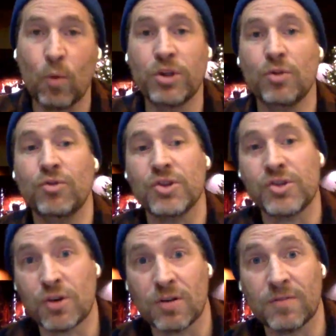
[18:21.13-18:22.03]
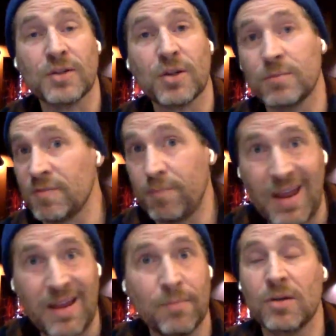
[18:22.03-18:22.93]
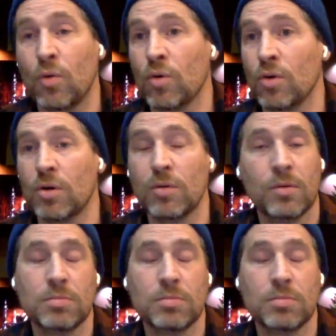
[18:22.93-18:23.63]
what you deserve in terms of payment or